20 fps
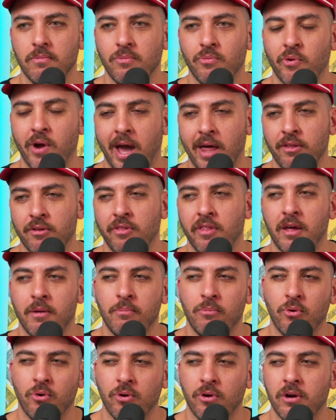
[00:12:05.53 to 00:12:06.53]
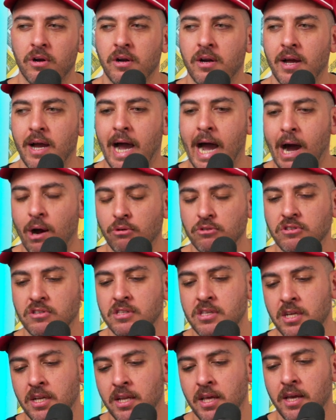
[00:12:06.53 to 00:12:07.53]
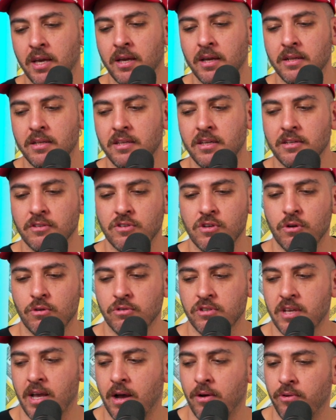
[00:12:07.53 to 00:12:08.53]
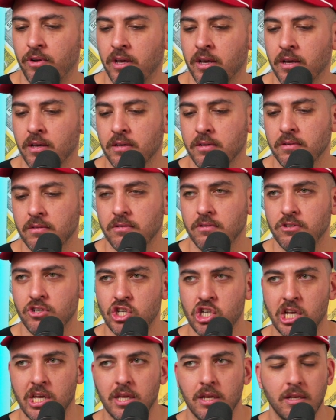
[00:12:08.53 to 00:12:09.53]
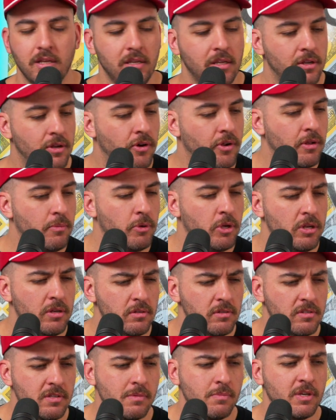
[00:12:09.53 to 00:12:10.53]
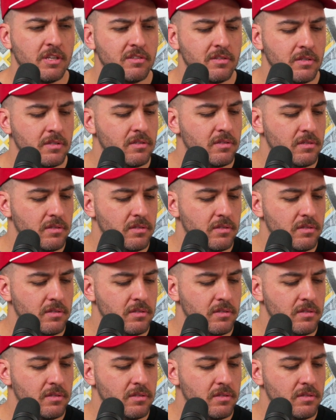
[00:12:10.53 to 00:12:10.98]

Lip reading: rather than more house leaning disco sounding shit. You know what I mean? Does that make sense?